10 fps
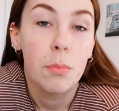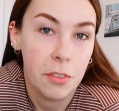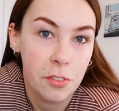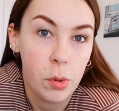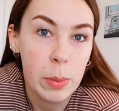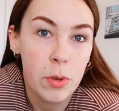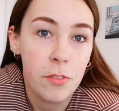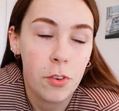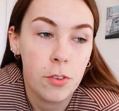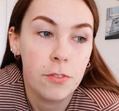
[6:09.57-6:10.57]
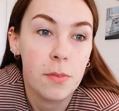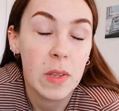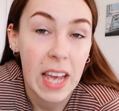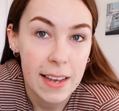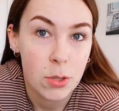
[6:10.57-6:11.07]
Before we move on from the
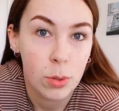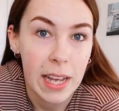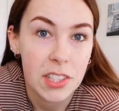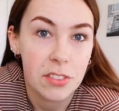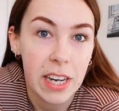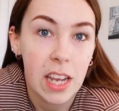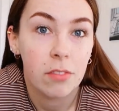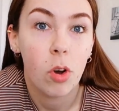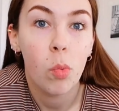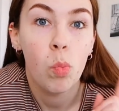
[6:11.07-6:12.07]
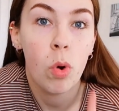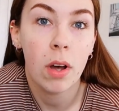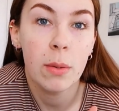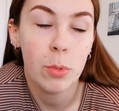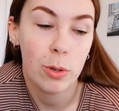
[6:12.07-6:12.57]
casual category, I've got
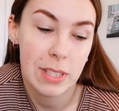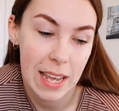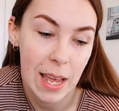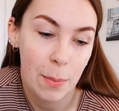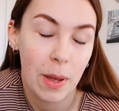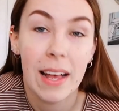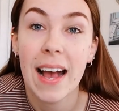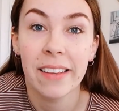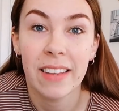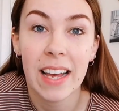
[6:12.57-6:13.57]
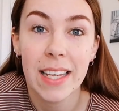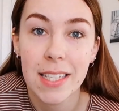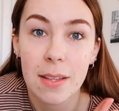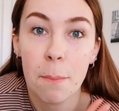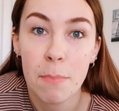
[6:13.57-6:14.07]
one more tip, and that
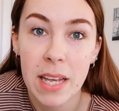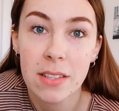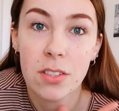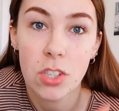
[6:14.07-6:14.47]
is men's